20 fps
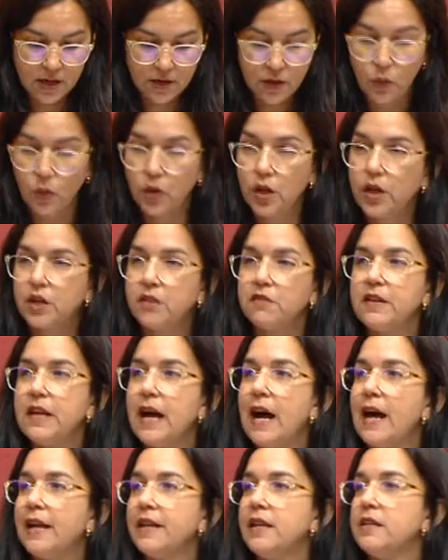The work of
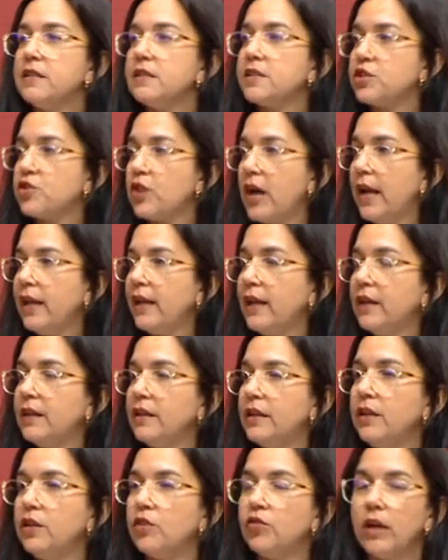Guardian Australia
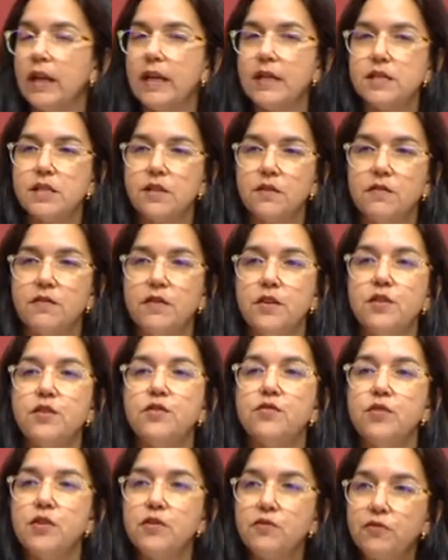in the release of the
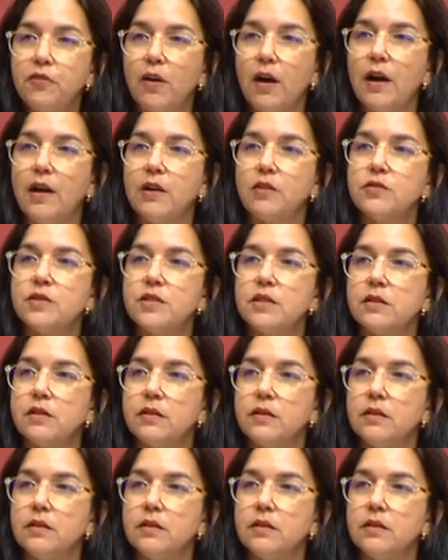Nauru files.